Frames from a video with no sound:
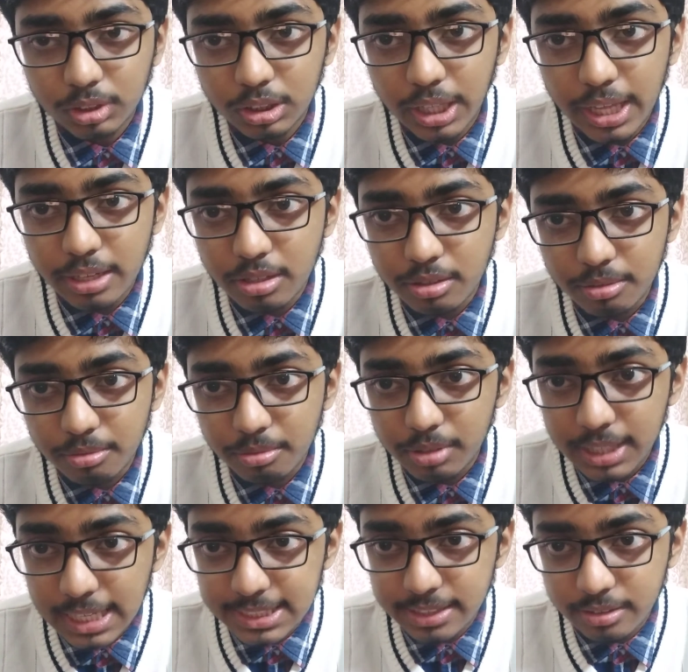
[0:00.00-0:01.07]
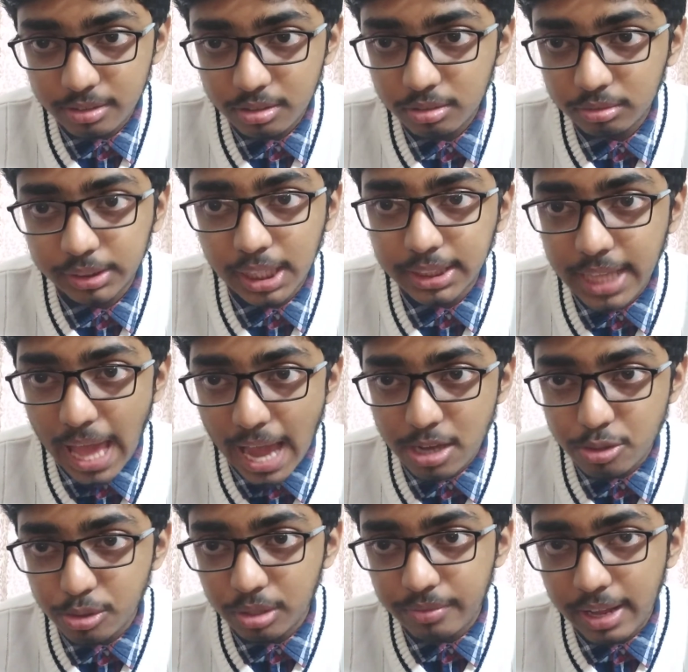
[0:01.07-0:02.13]
like lesser than the
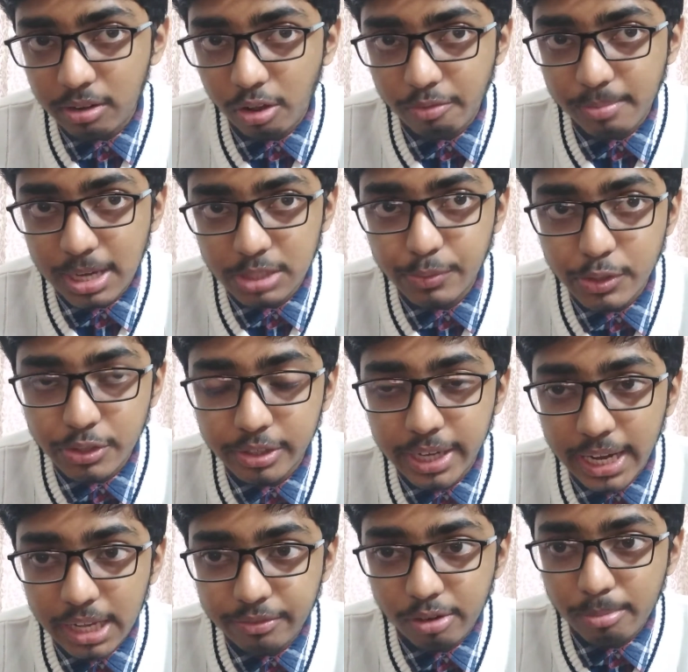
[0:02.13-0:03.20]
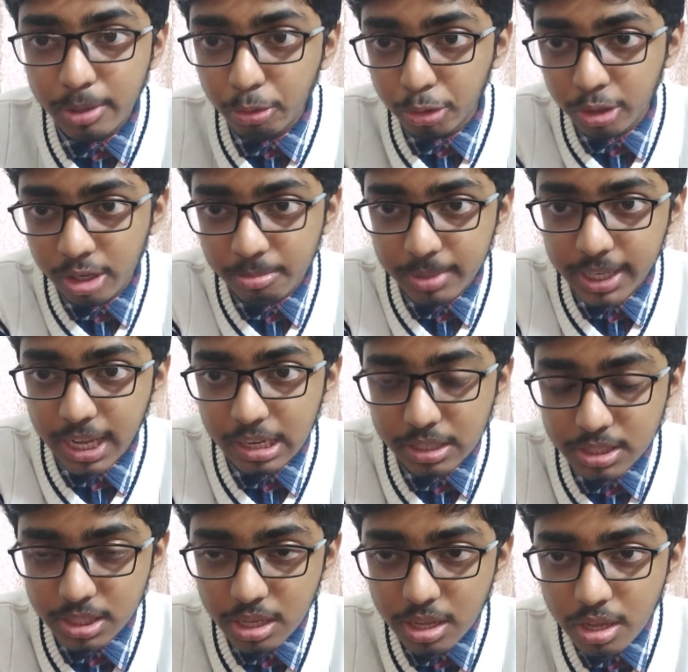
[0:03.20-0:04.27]
actual value of mass which you're getting from Newtonian
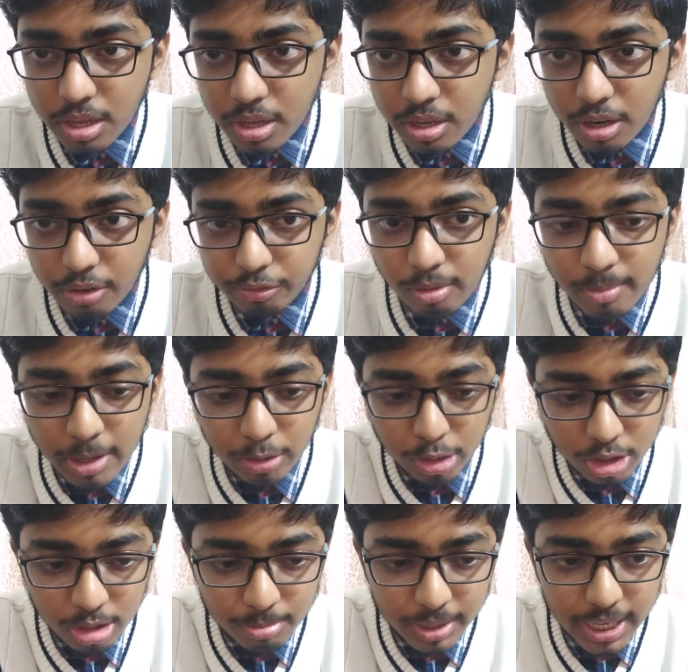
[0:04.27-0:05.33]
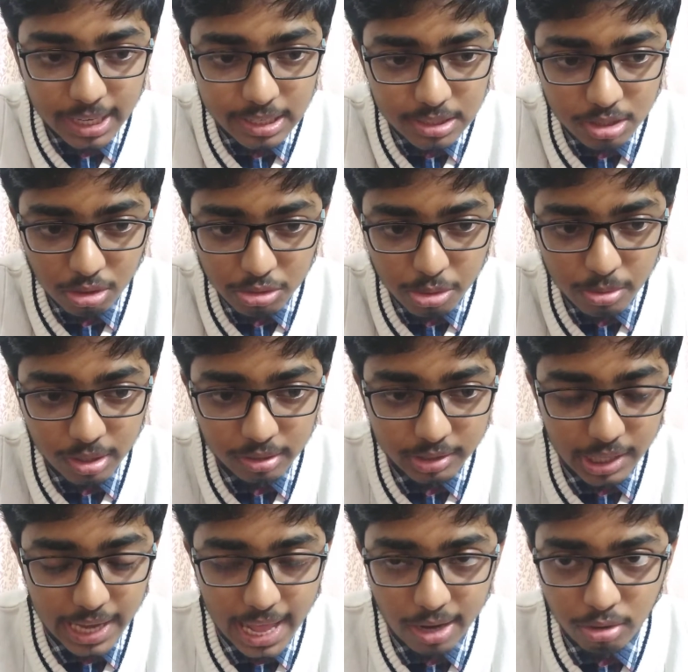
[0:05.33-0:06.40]
mechanics. From Newtonian mechanics also you
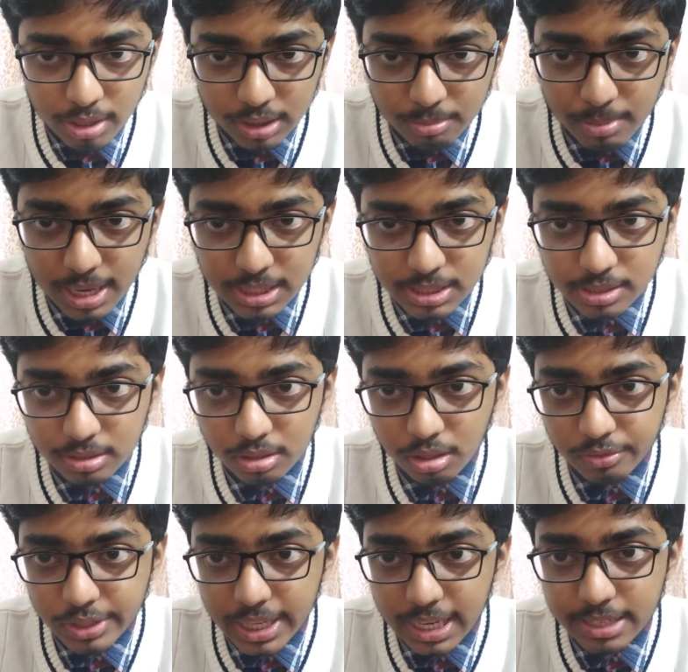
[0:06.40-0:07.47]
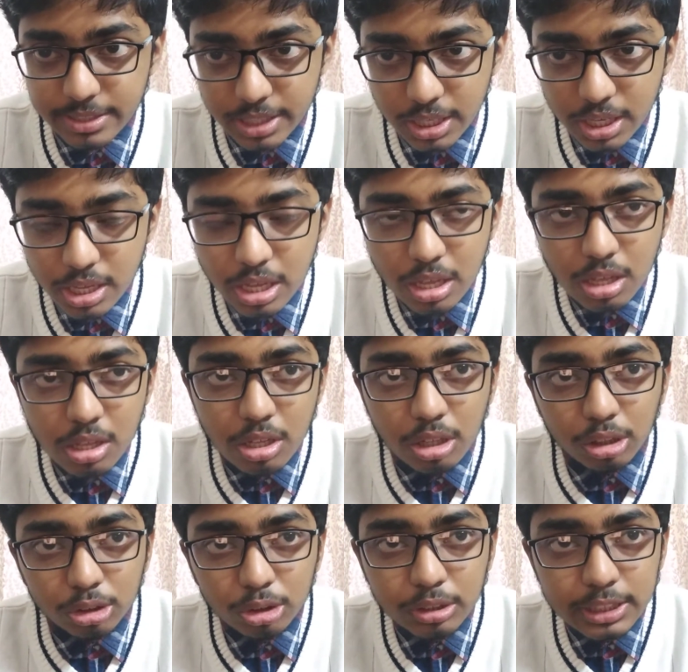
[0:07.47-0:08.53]
can calculate the mass of the galaxy.
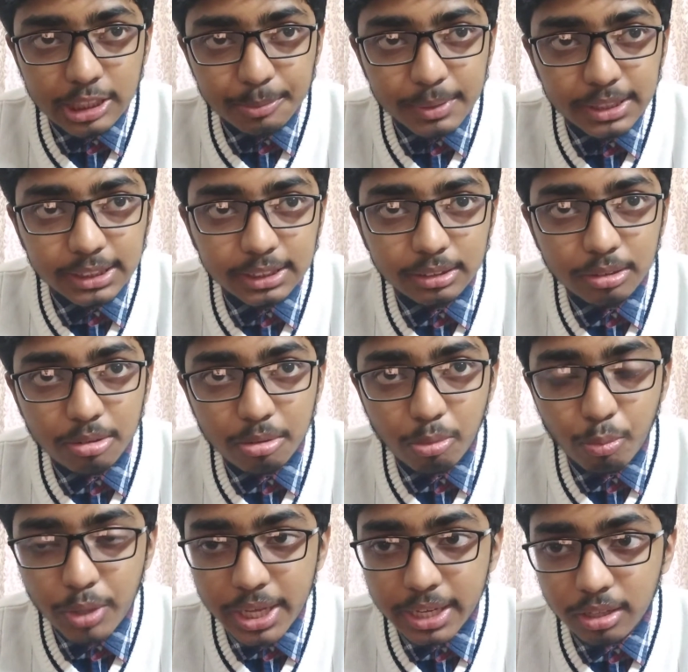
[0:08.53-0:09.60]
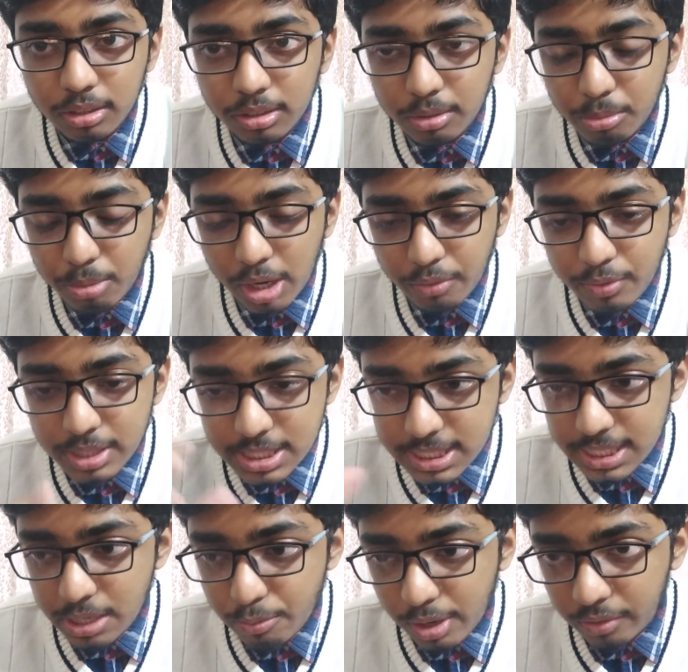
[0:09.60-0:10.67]
So this means what we
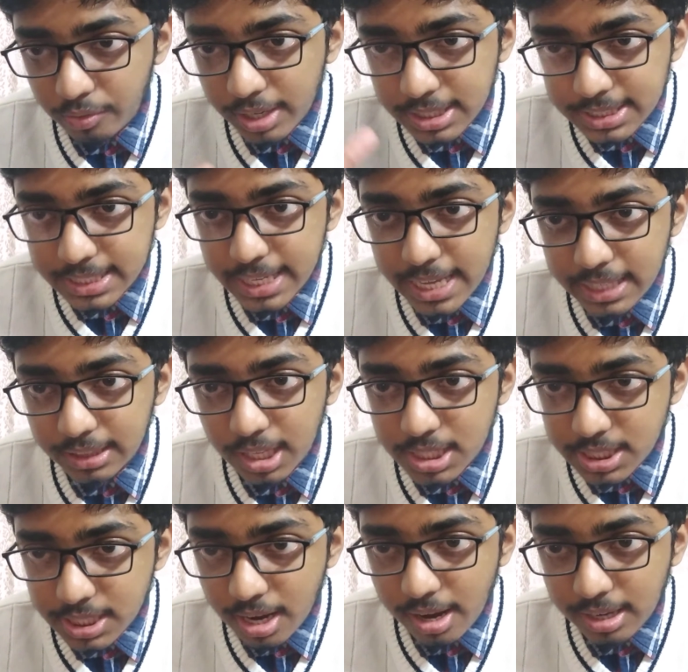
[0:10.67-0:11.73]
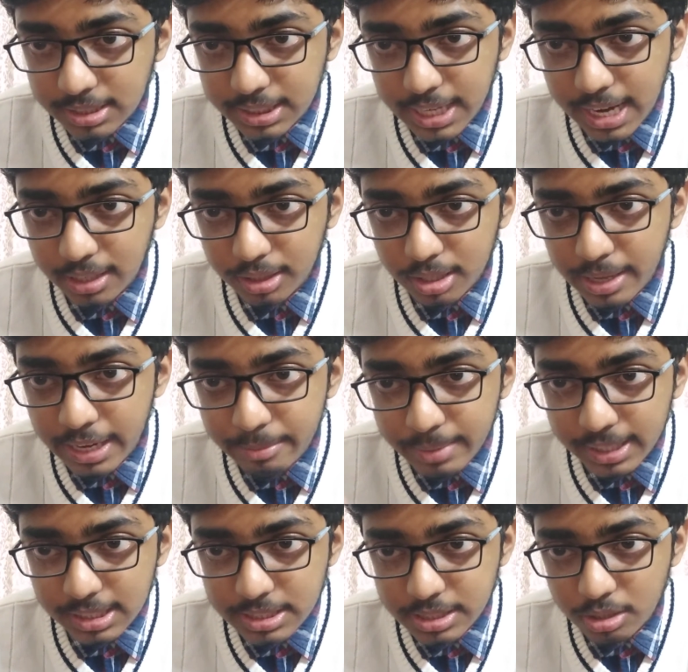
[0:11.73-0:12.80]
are seeing, the stars and the
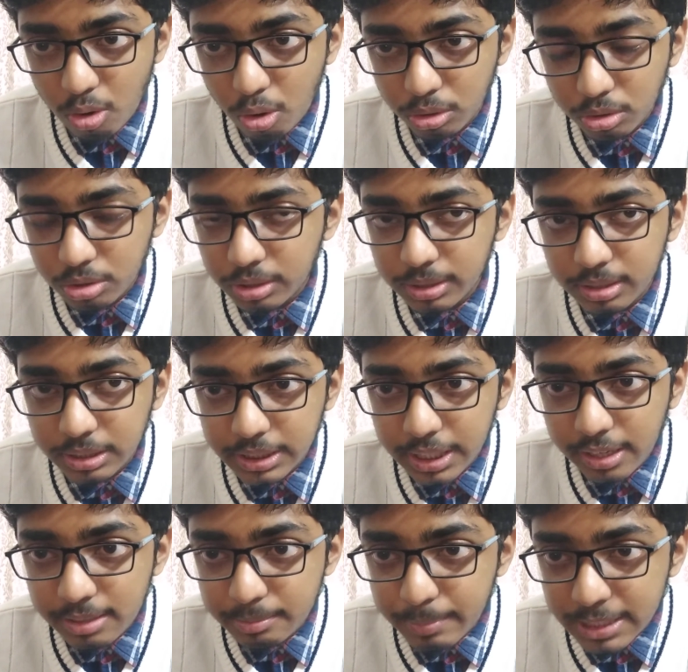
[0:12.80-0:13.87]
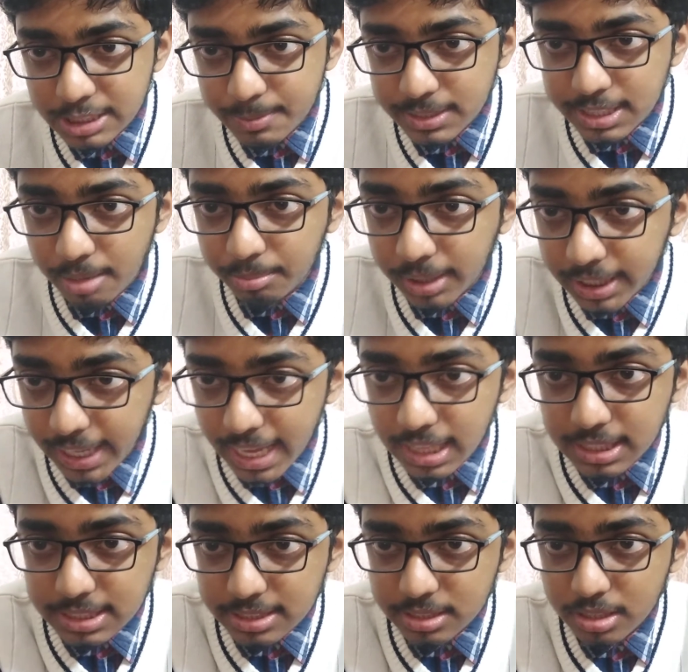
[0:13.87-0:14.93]
elements, must be something
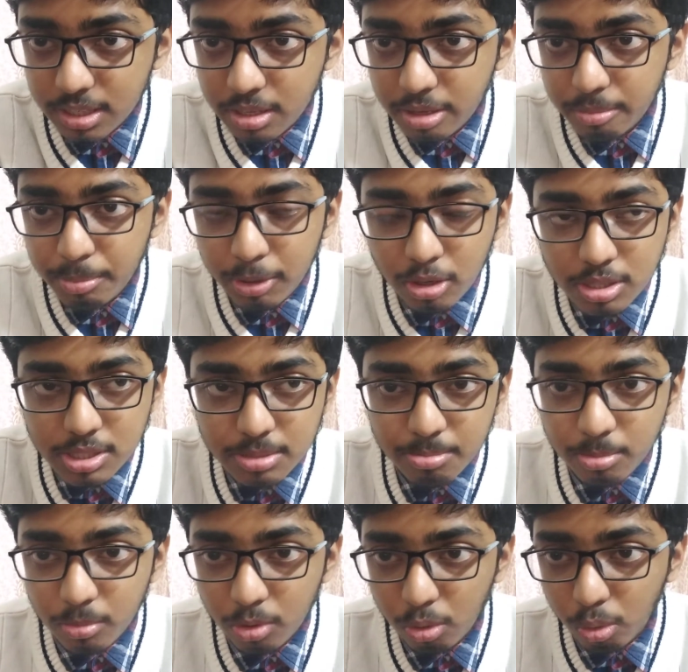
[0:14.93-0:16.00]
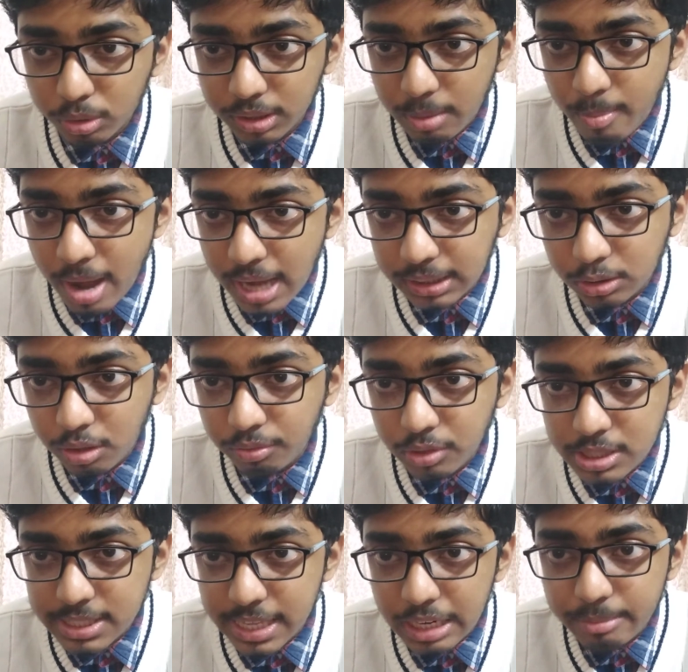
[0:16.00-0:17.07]
else, because the mass of
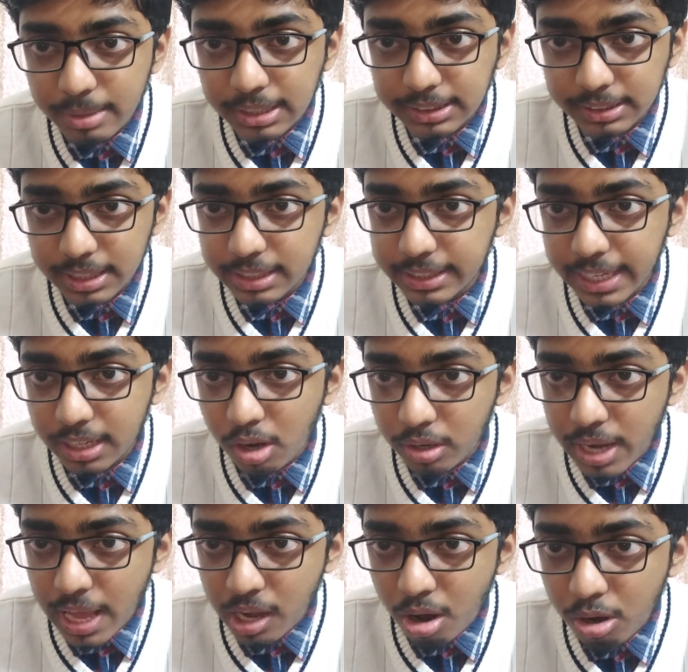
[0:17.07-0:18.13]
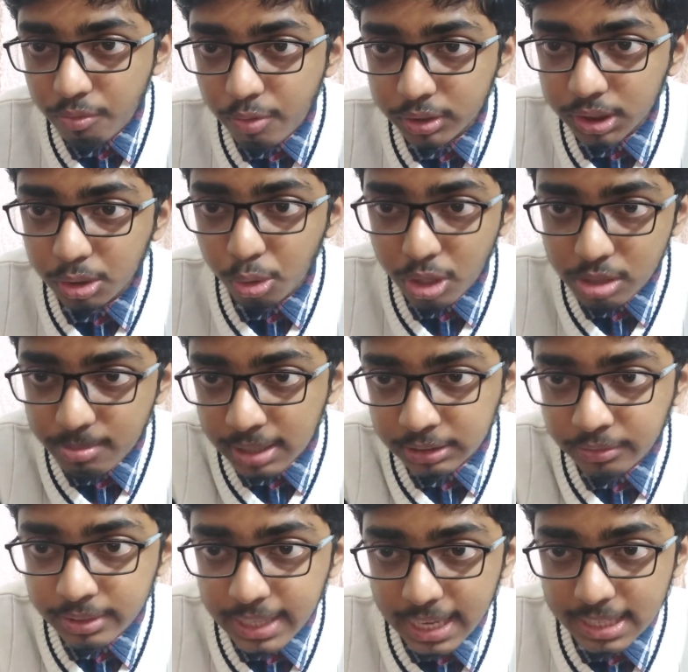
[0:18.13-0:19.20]
these elements cannot account for the total mass
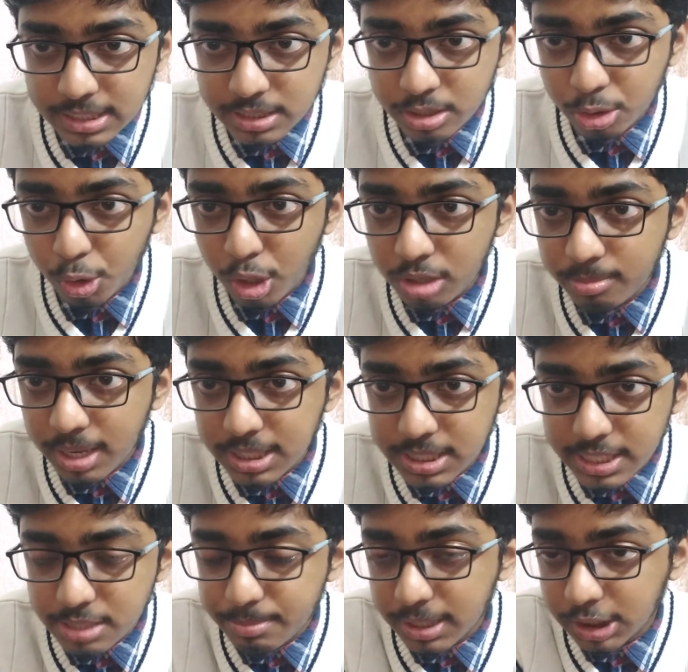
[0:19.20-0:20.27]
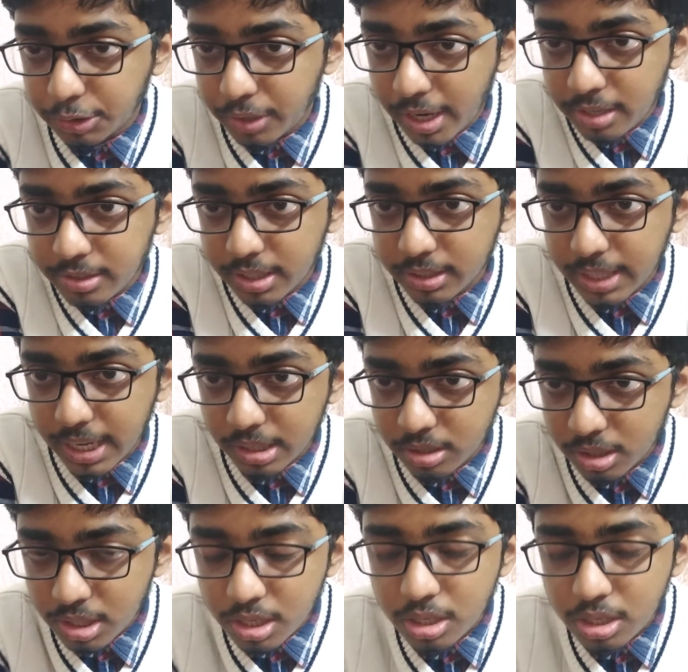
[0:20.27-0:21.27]
of the galaxy. The total mass is much greater than that.